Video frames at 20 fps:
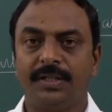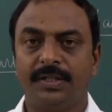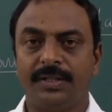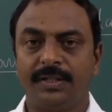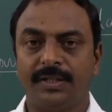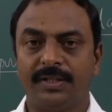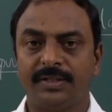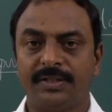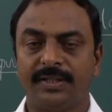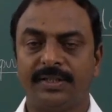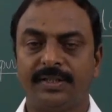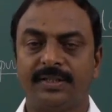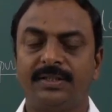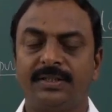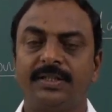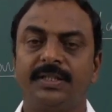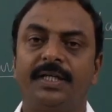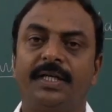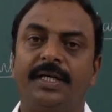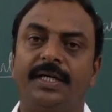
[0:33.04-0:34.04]
in the
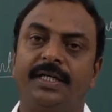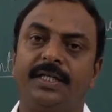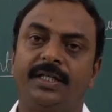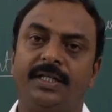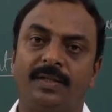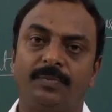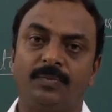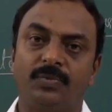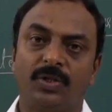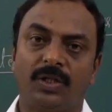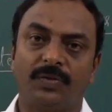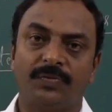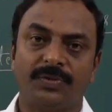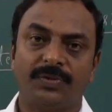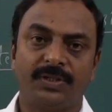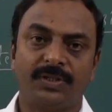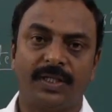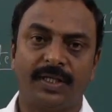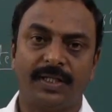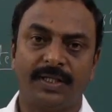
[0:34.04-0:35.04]
sense in terms of
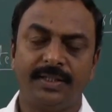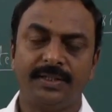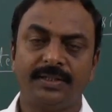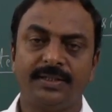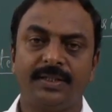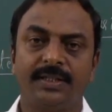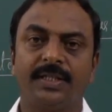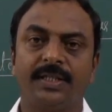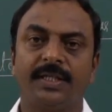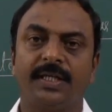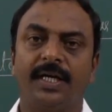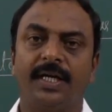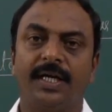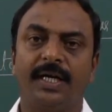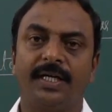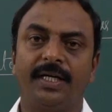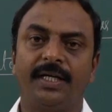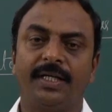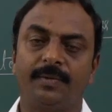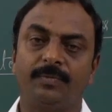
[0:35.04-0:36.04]
size,
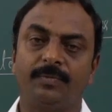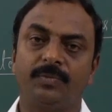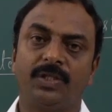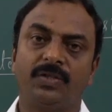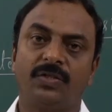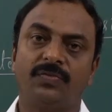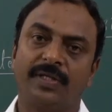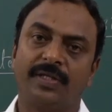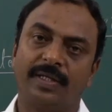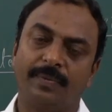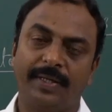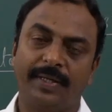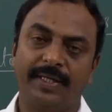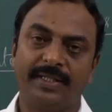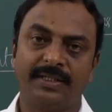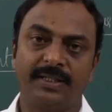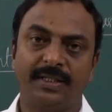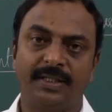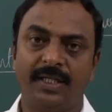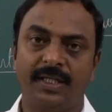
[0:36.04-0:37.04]
in terms of
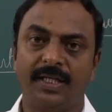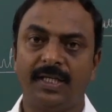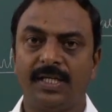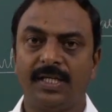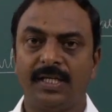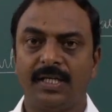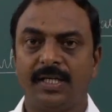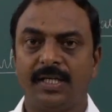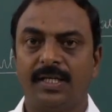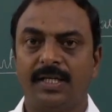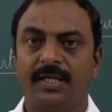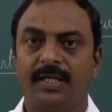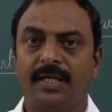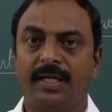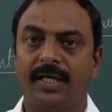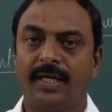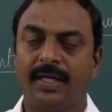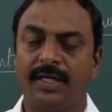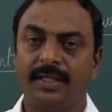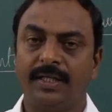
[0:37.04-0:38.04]
capacity,
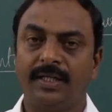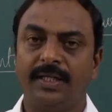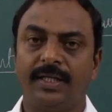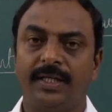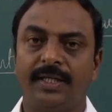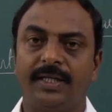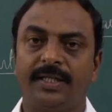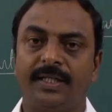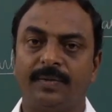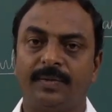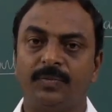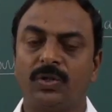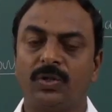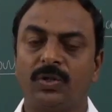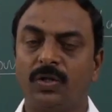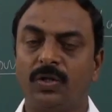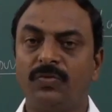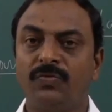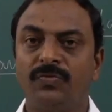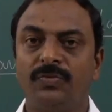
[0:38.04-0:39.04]
and in terms
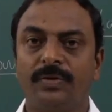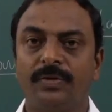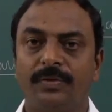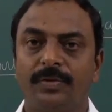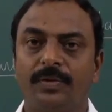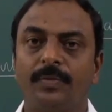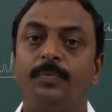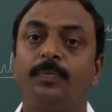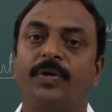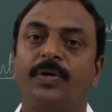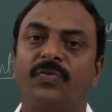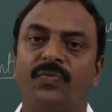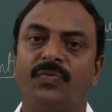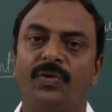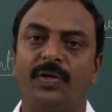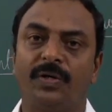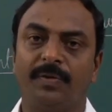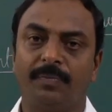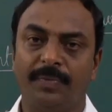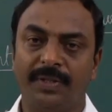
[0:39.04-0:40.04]
of
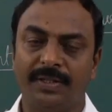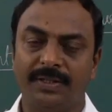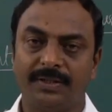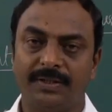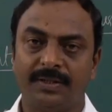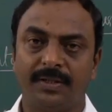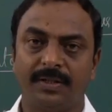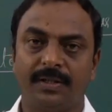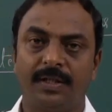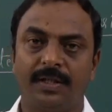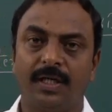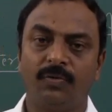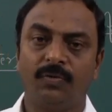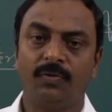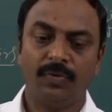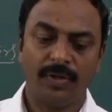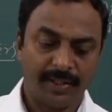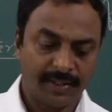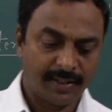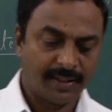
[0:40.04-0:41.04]
performance.
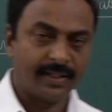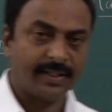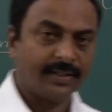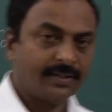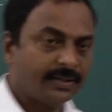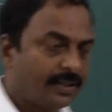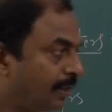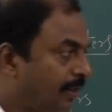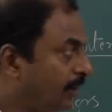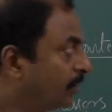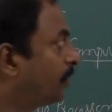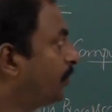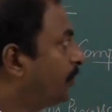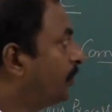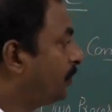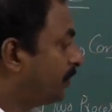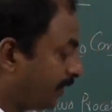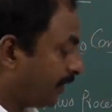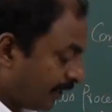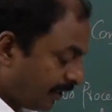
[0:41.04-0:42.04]
Now let us look
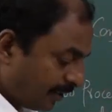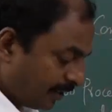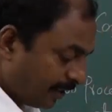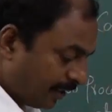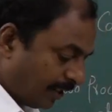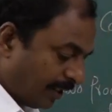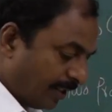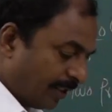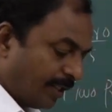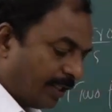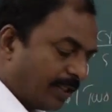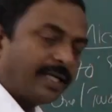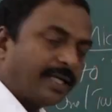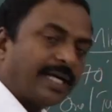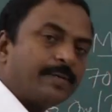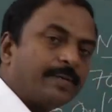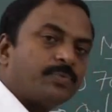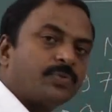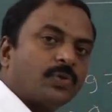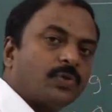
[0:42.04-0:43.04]
into that
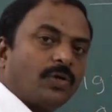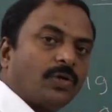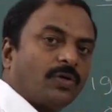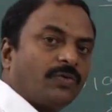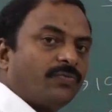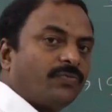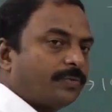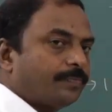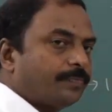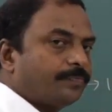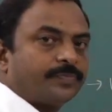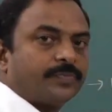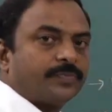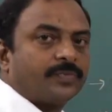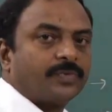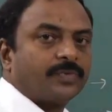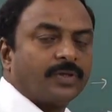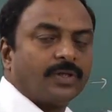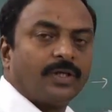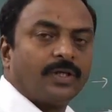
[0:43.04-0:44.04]
types of
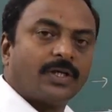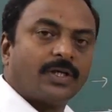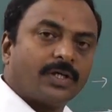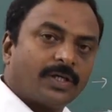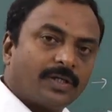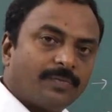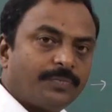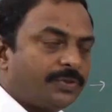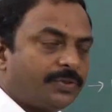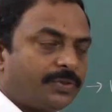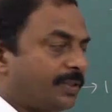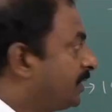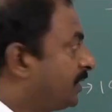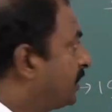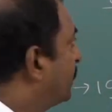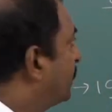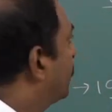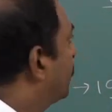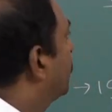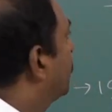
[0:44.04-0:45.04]
computers.